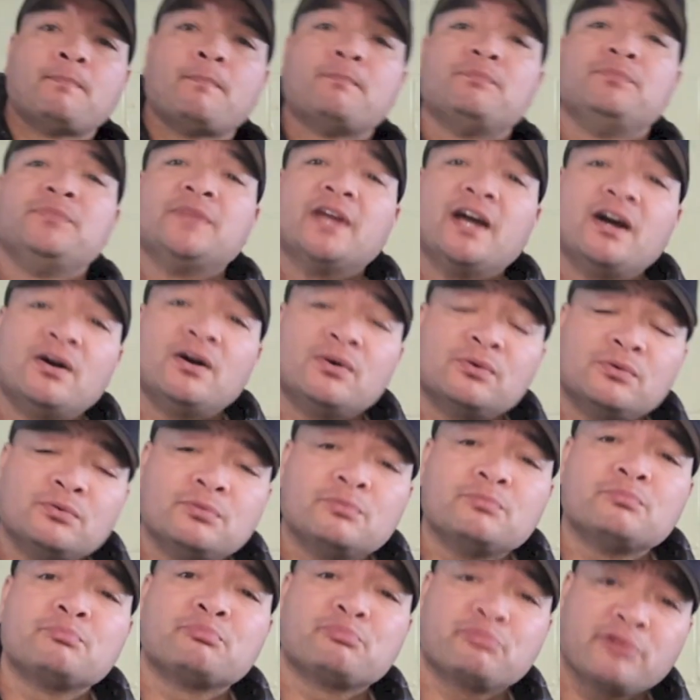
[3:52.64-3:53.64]
Now
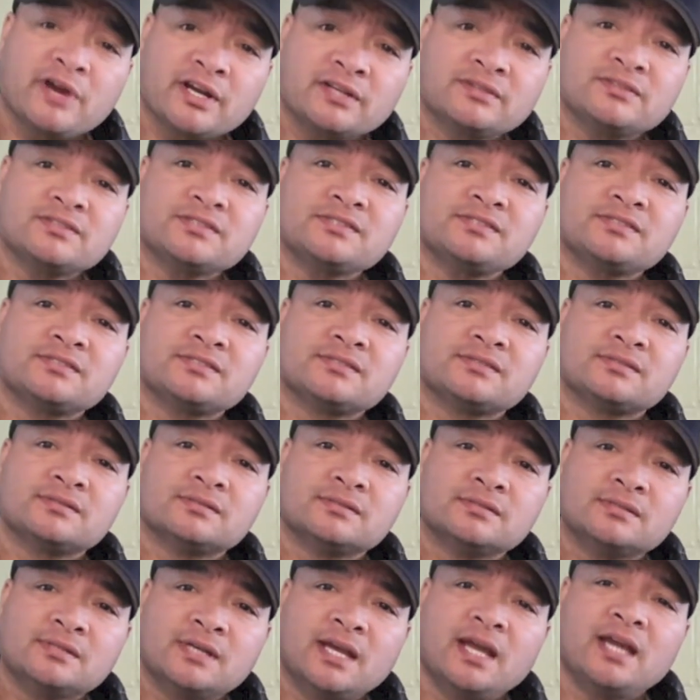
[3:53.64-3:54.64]
practice
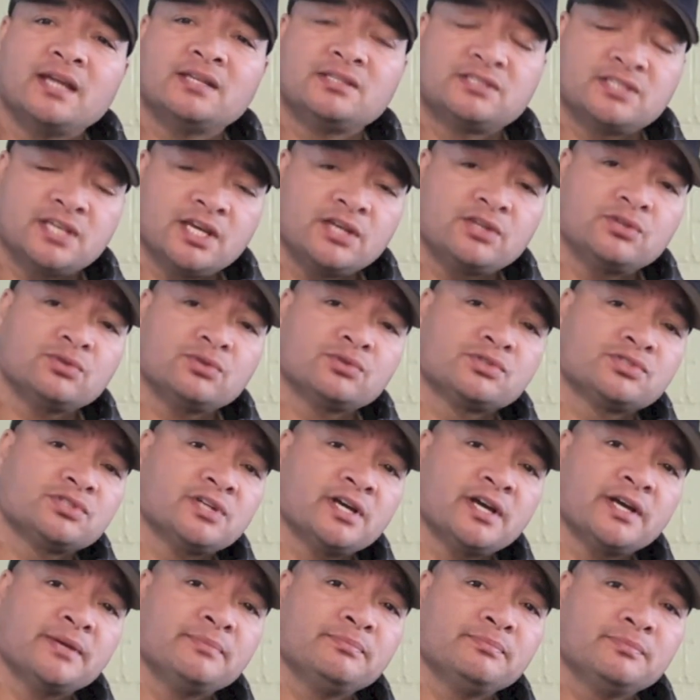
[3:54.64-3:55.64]
and take your
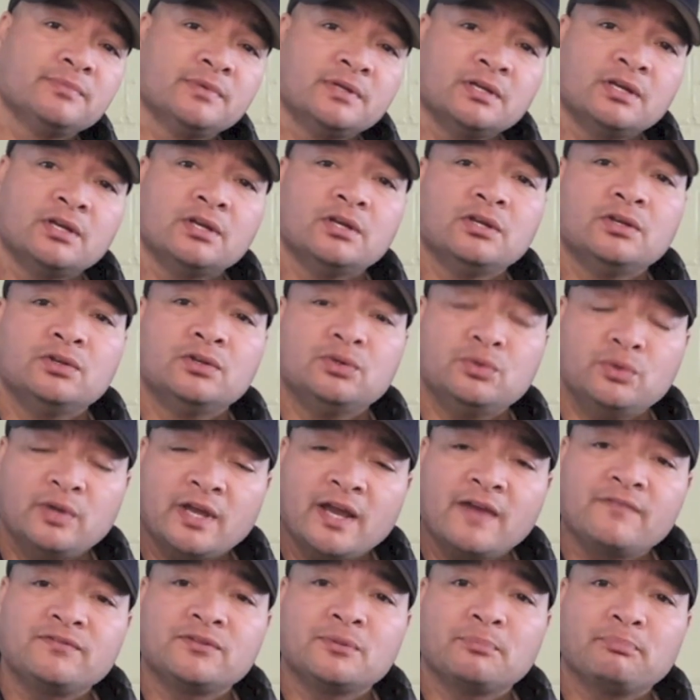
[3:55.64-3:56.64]
time. You
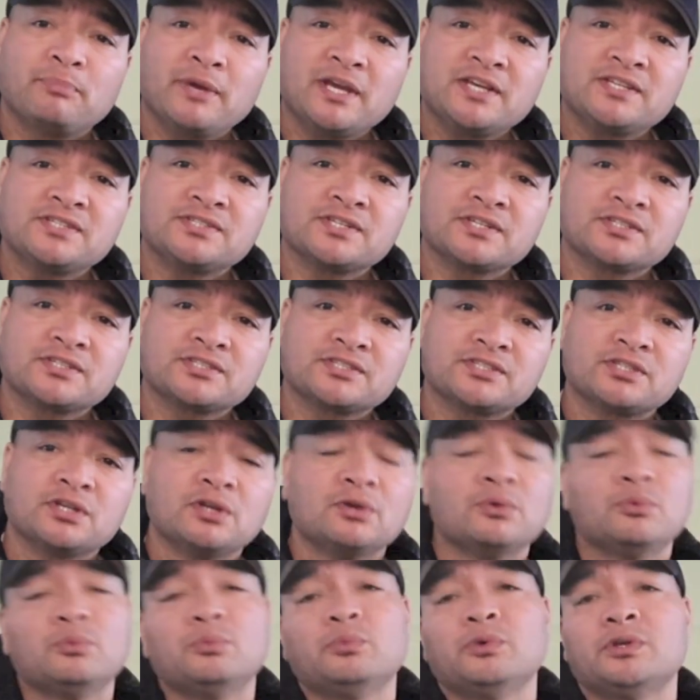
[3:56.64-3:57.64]
have the basics
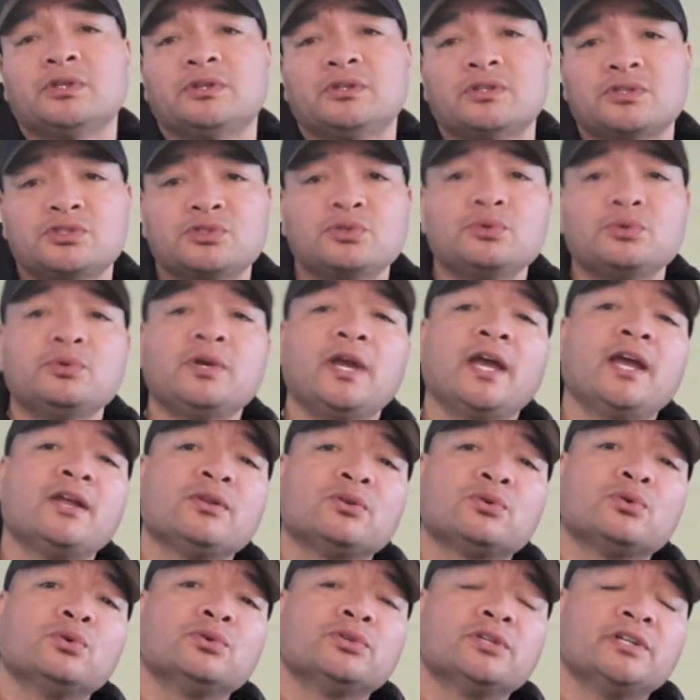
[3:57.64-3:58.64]
with the two-hand
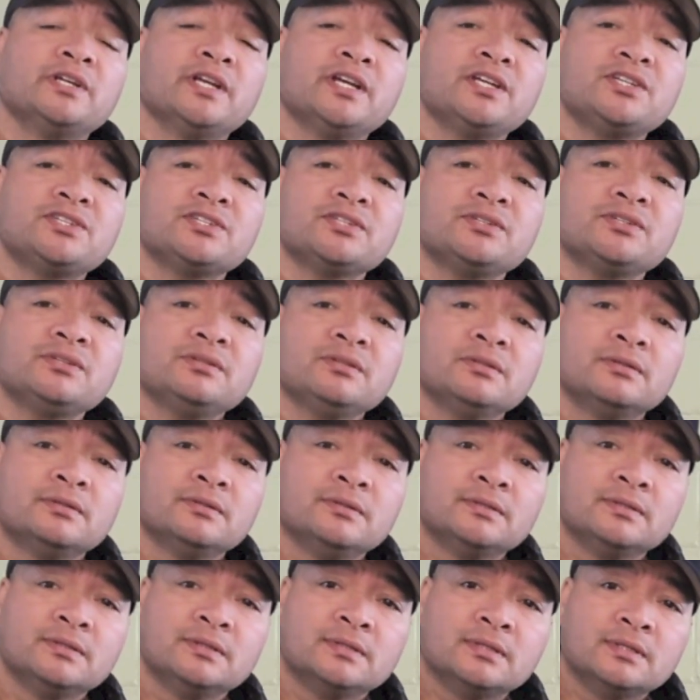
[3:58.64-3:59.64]
coordination
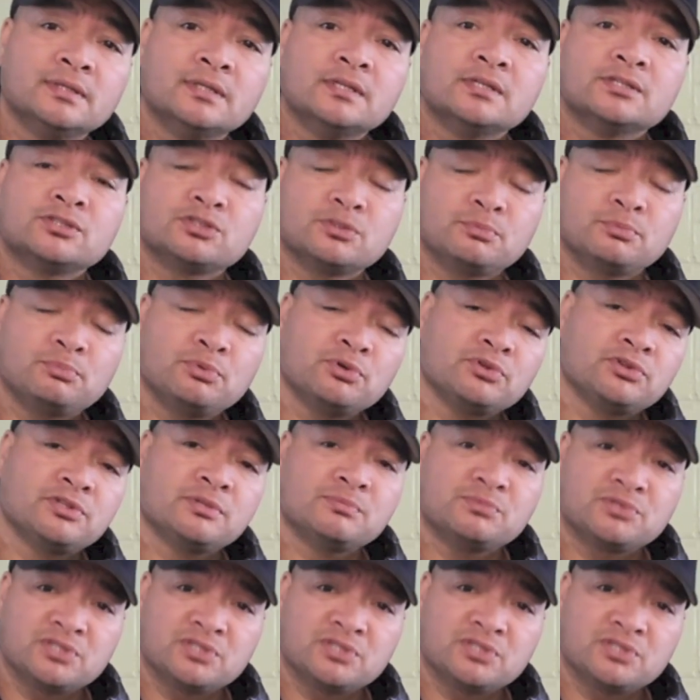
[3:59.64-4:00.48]
to put them